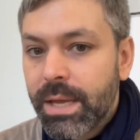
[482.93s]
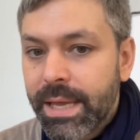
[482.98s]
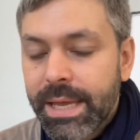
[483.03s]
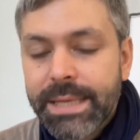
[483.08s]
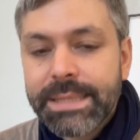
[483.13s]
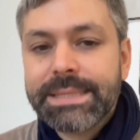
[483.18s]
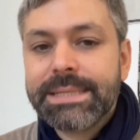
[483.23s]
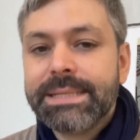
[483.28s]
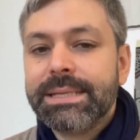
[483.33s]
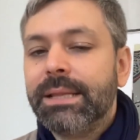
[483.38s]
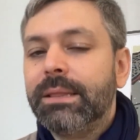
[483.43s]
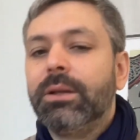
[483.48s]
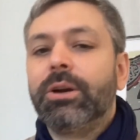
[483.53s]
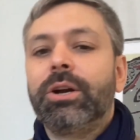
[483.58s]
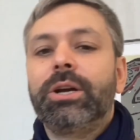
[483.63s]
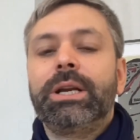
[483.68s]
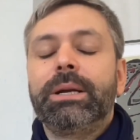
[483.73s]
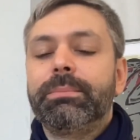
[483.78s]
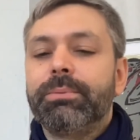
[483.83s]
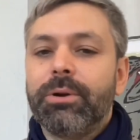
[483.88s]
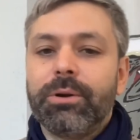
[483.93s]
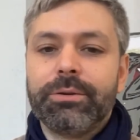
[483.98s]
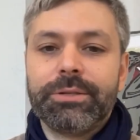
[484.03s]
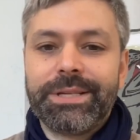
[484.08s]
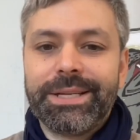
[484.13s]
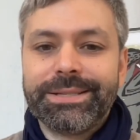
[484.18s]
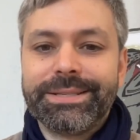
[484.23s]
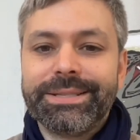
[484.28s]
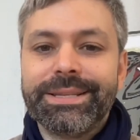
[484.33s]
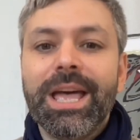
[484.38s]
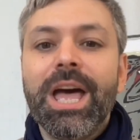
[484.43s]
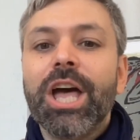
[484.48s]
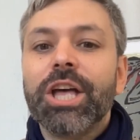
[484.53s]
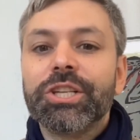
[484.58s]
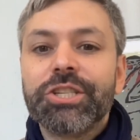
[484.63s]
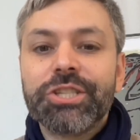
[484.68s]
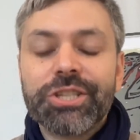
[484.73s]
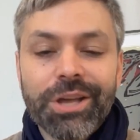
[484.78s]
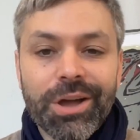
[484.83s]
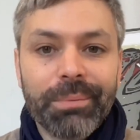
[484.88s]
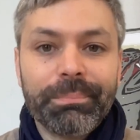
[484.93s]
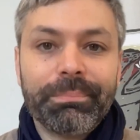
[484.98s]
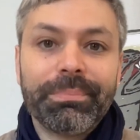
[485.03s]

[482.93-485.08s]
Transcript: It's a learning process. So